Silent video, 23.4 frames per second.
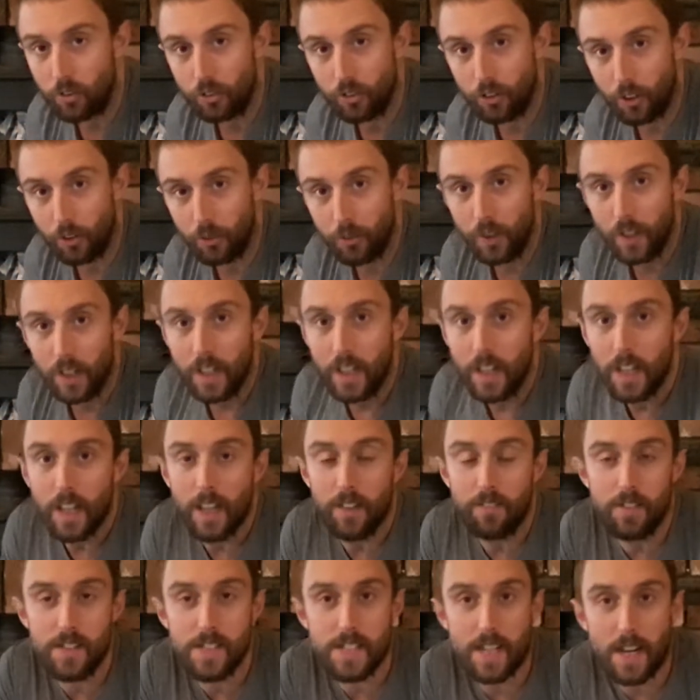So
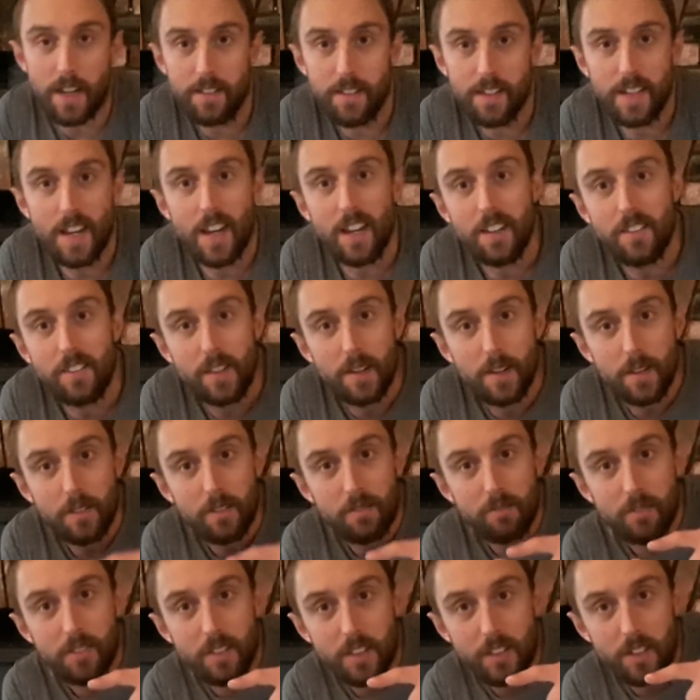if you stand in anything,